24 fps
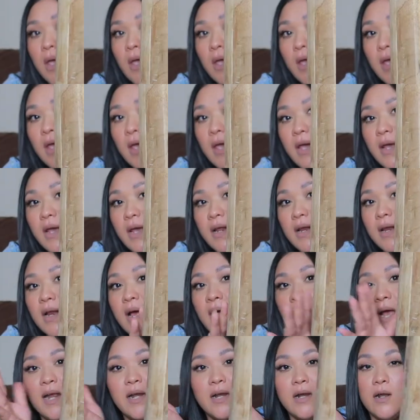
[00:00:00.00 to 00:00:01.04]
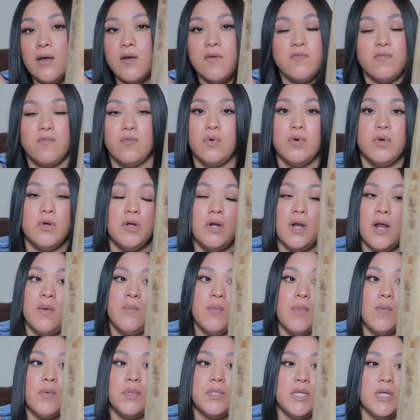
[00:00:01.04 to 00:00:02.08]
and I love wood.
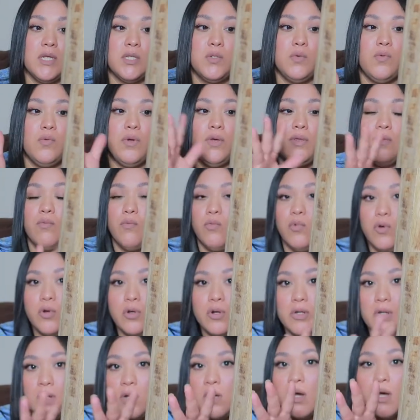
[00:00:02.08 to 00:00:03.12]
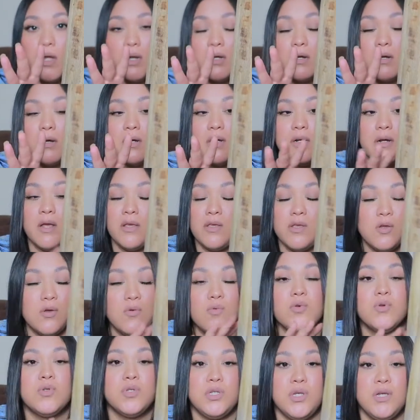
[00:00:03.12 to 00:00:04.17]
I'm obsessed with wood color, and you
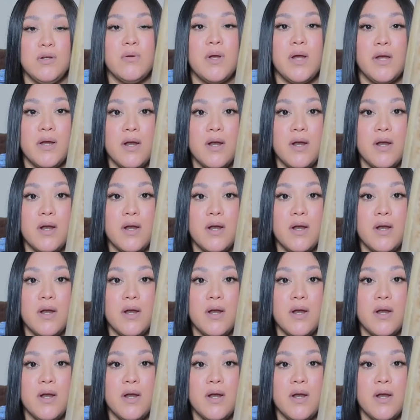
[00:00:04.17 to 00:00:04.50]
will see right